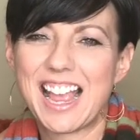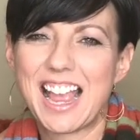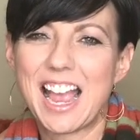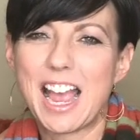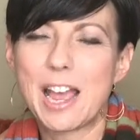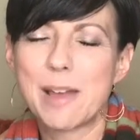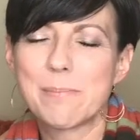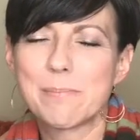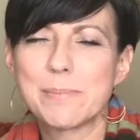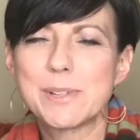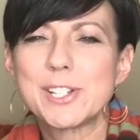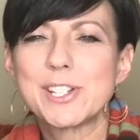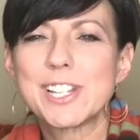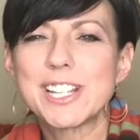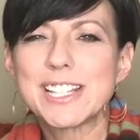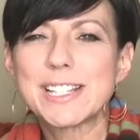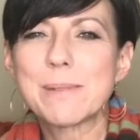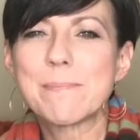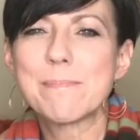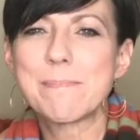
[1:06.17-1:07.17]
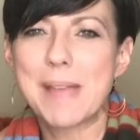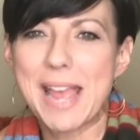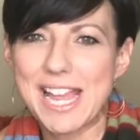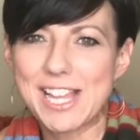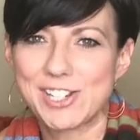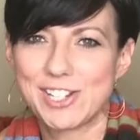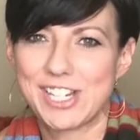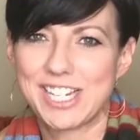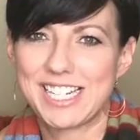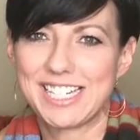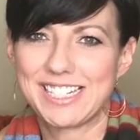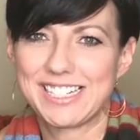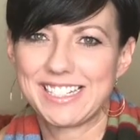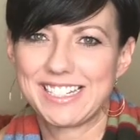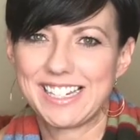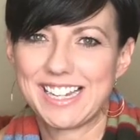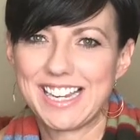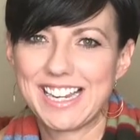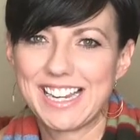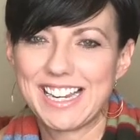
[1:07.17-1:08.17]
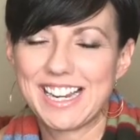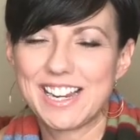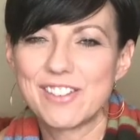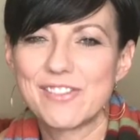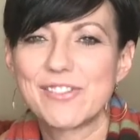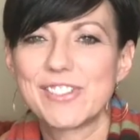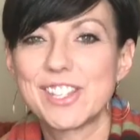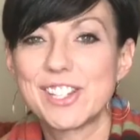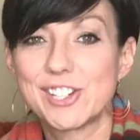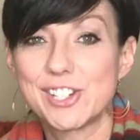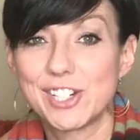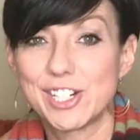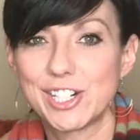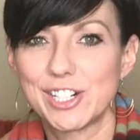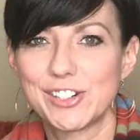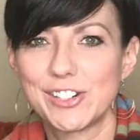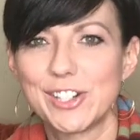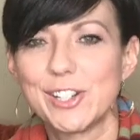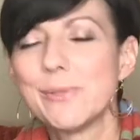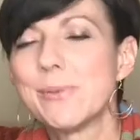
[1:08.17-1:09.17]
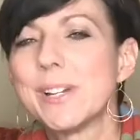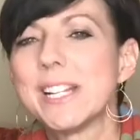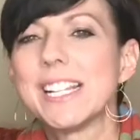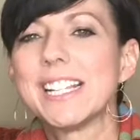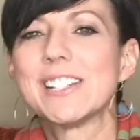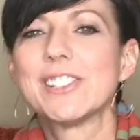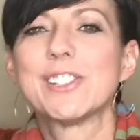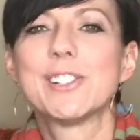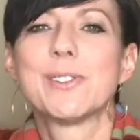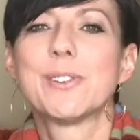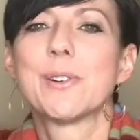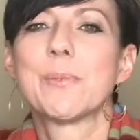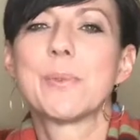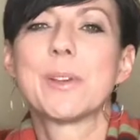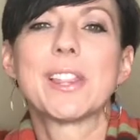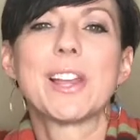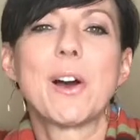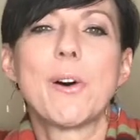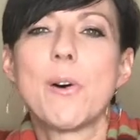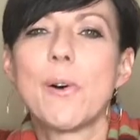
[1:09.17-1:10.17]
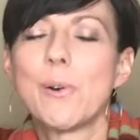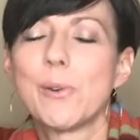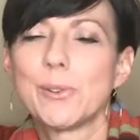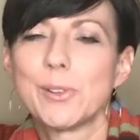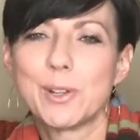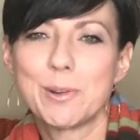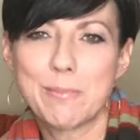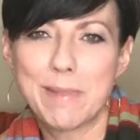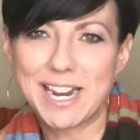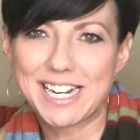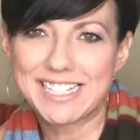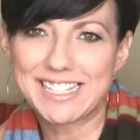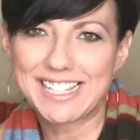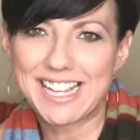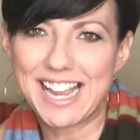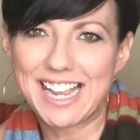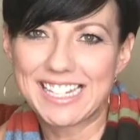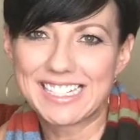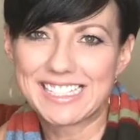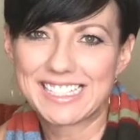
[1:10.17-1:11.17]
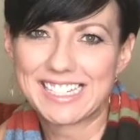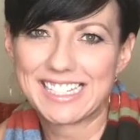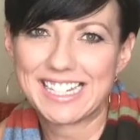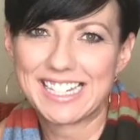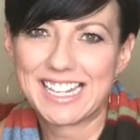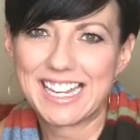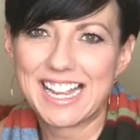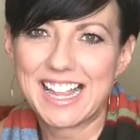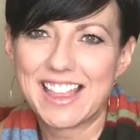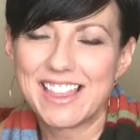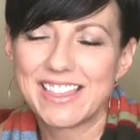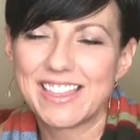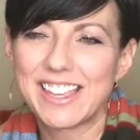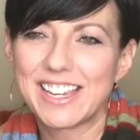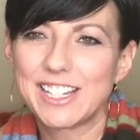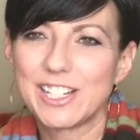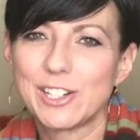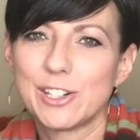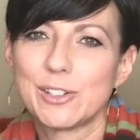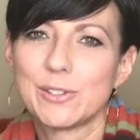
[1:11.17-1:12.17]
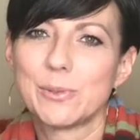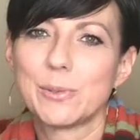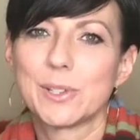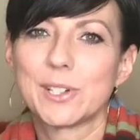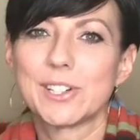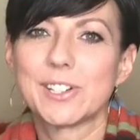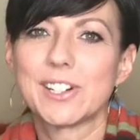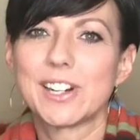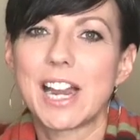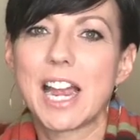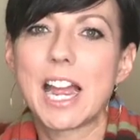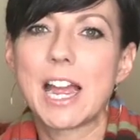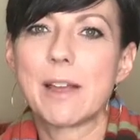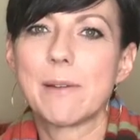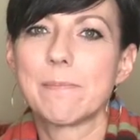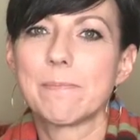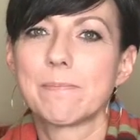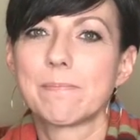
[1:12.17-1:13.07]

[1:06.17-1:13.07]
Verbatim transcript: Um, but just imagine if this year you went into it with a whole new mindset, that you were um,